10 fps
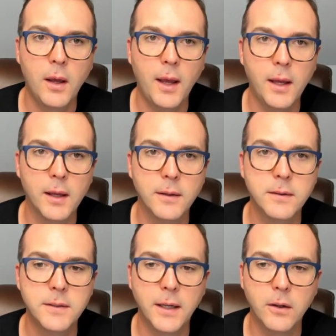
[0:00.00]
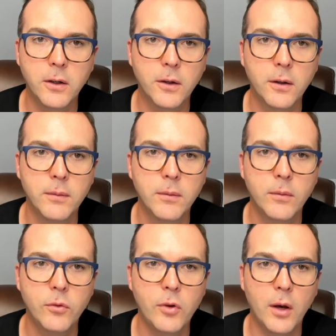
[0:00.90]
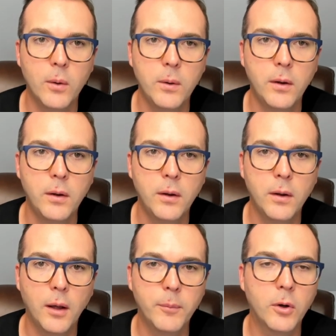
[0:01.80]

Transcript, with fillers: and take a look. So I'm going